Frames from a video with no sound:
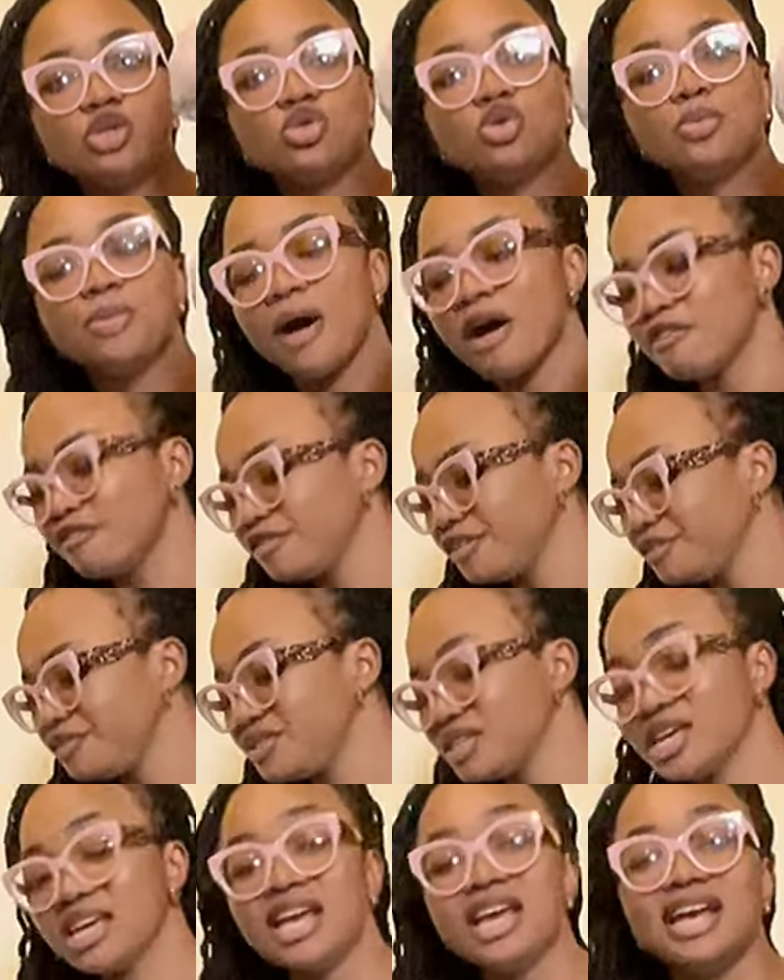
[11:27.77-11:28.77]

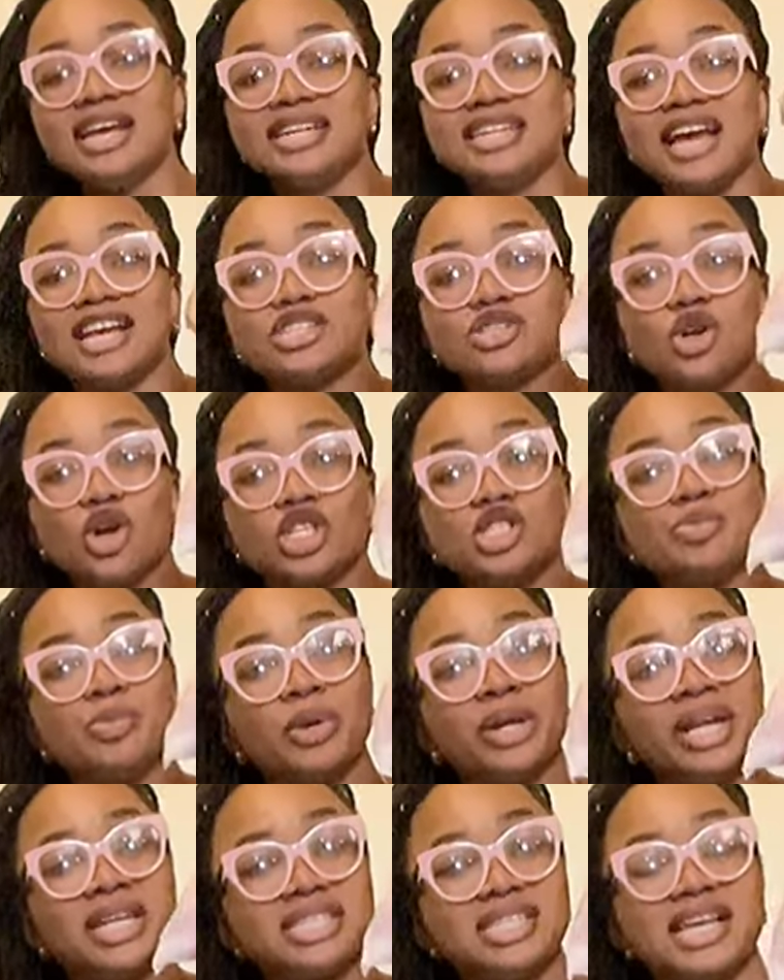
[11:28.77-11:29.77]
£2.50. Their Scotch
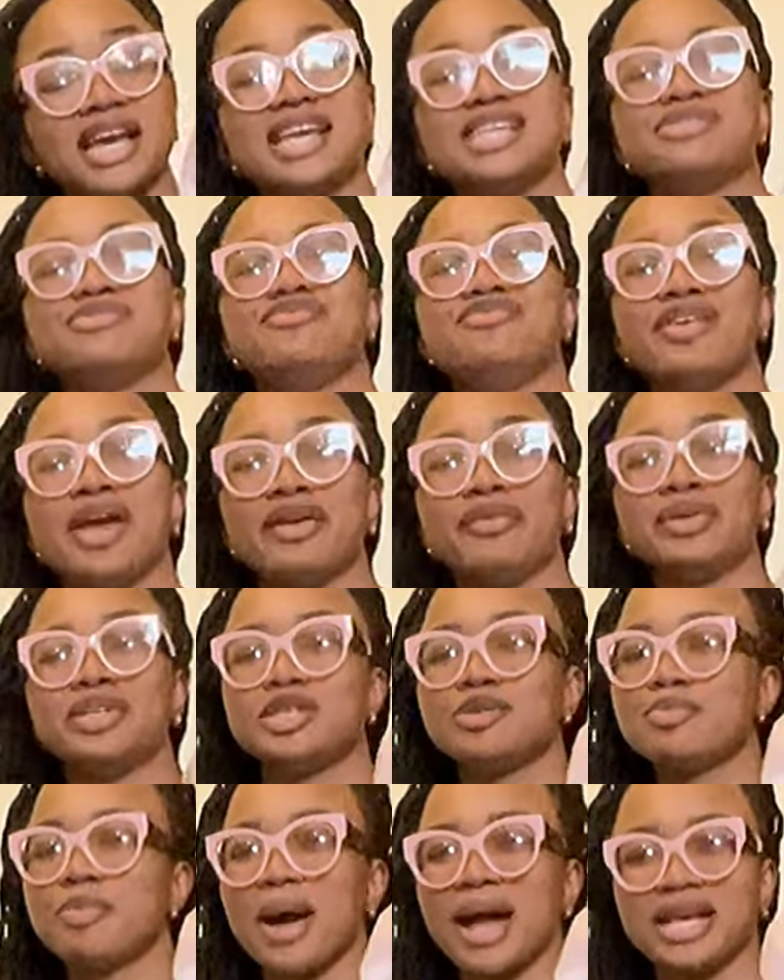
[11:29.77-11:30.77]
bonnet here is very
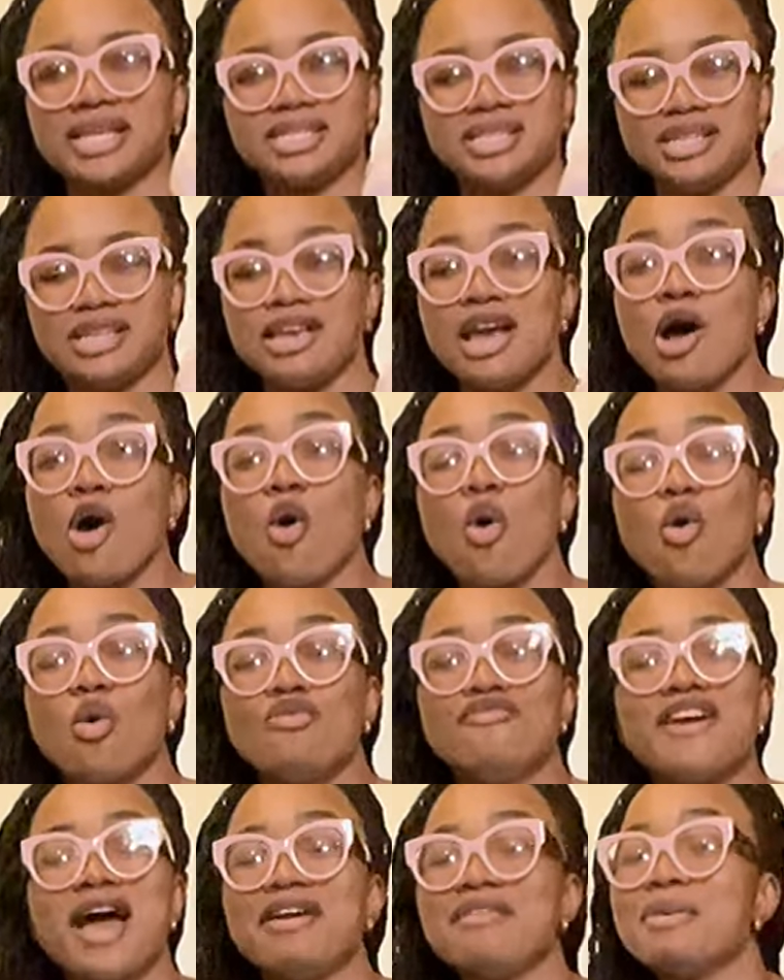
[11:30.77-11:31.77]
spicy,
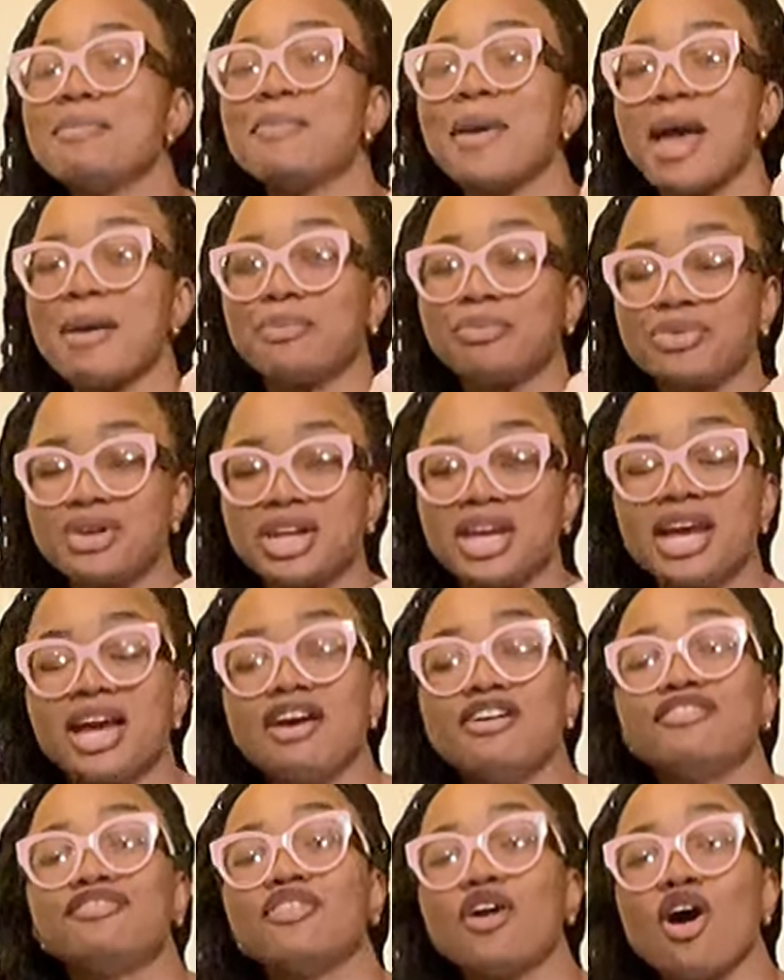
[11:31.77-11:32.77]
very peppery.
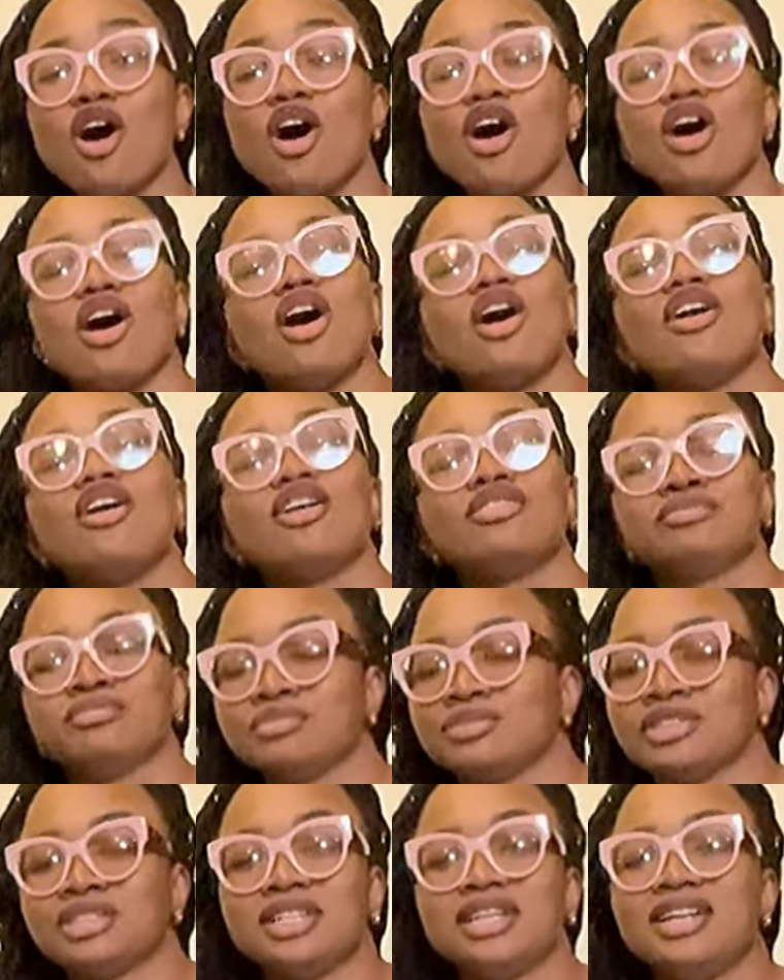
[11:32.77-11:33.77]
For
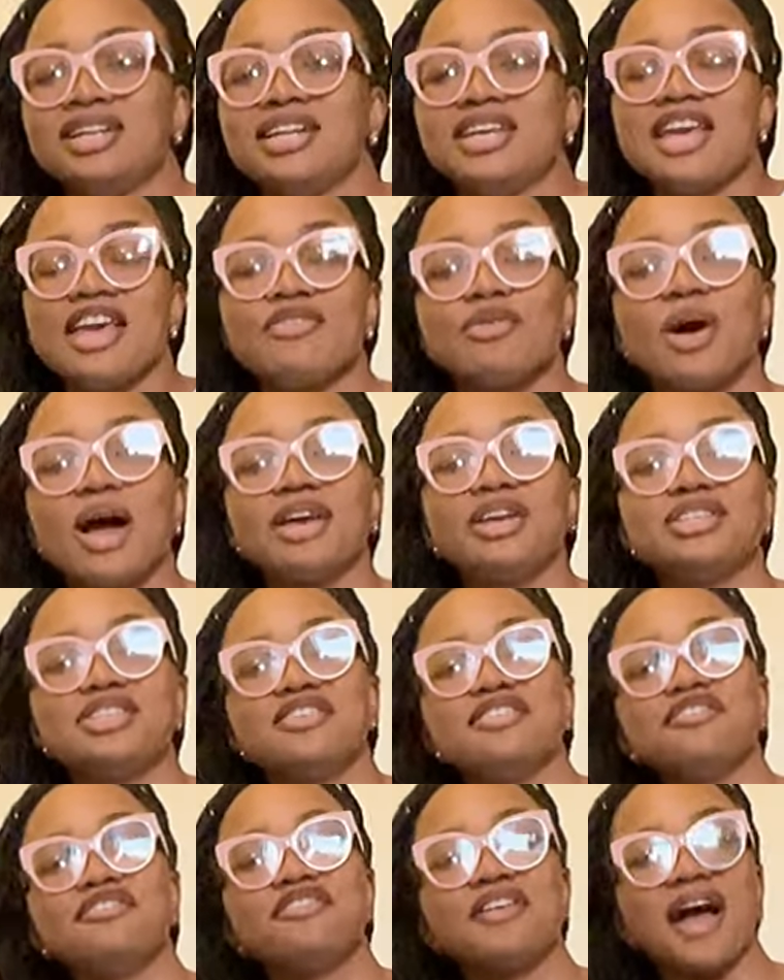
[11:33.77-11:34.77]
if you are
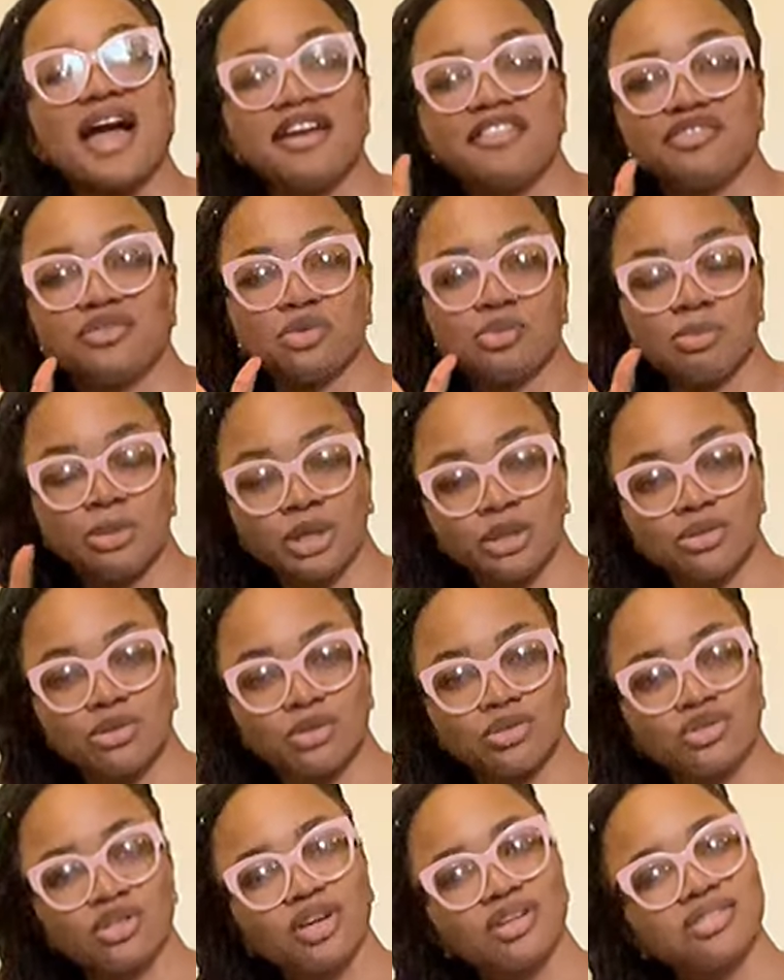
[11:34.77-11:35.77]
using 5
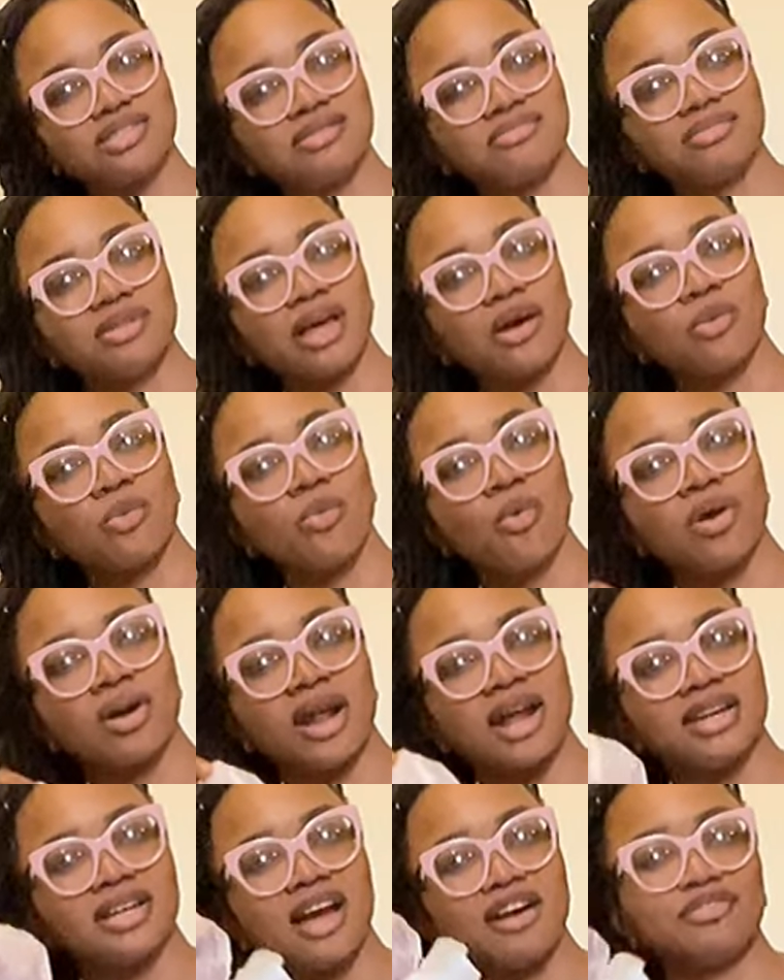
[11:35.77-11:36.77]
tomatoes, just take
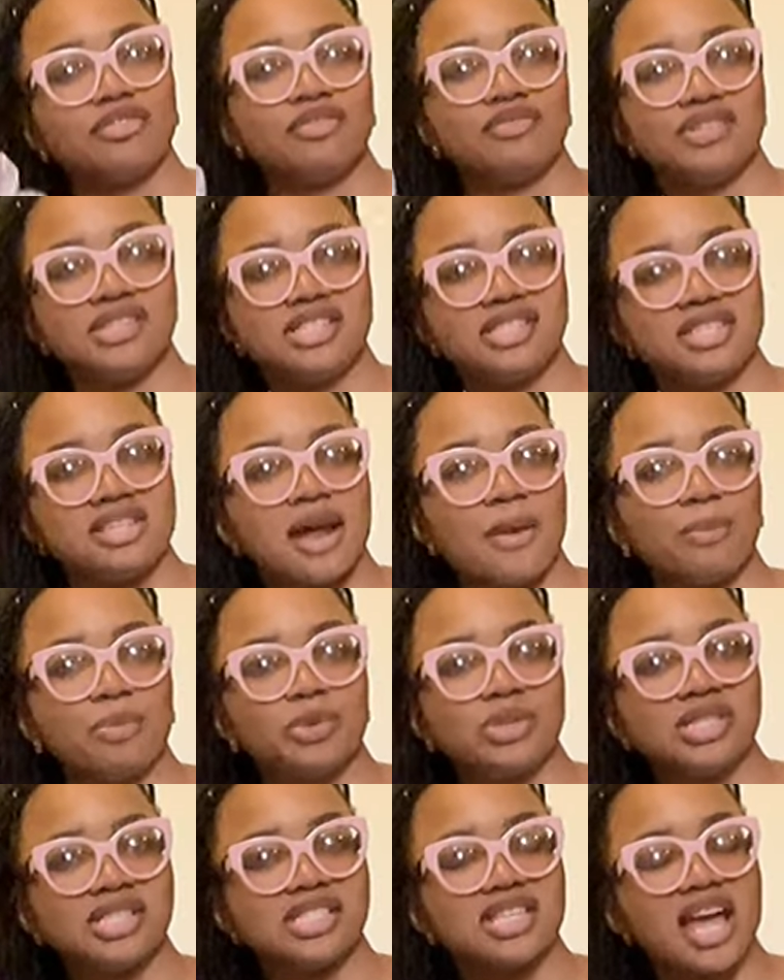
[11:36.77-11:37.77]
1.5 of this thing and
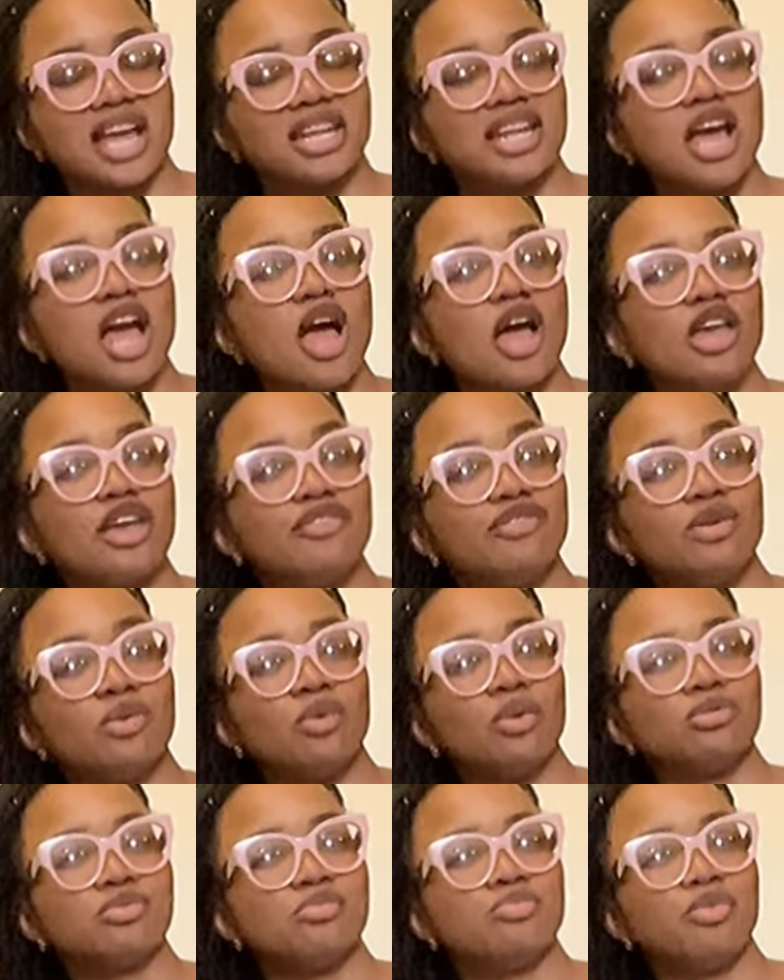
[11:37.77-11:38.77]
put inside if you don't
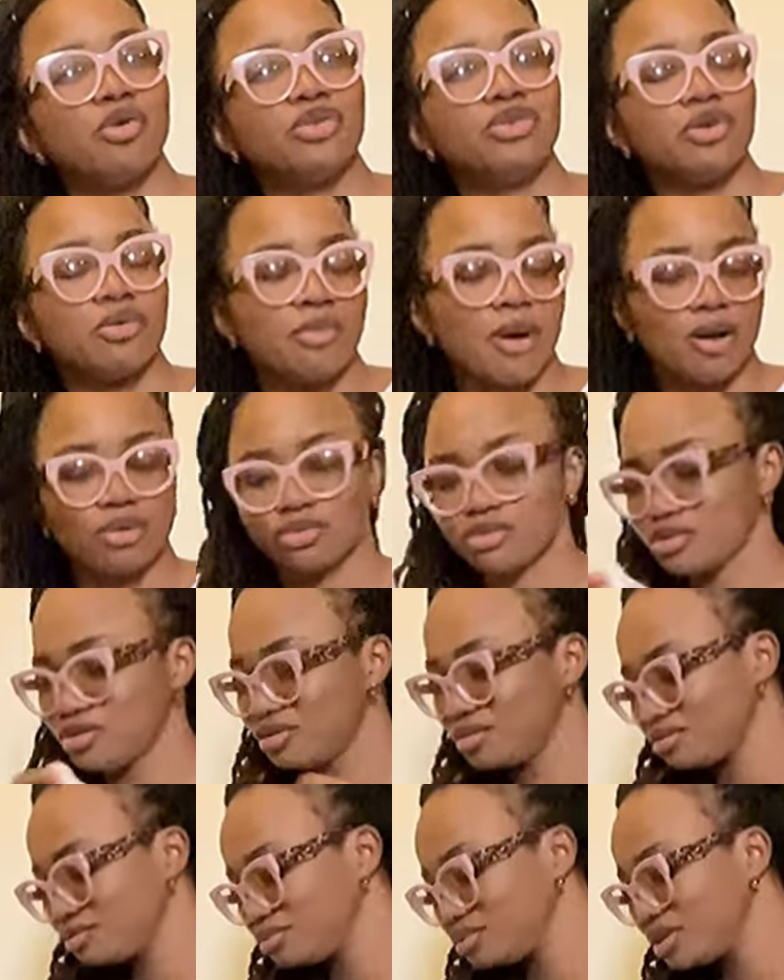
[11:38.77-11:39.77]
want to burn your mouth.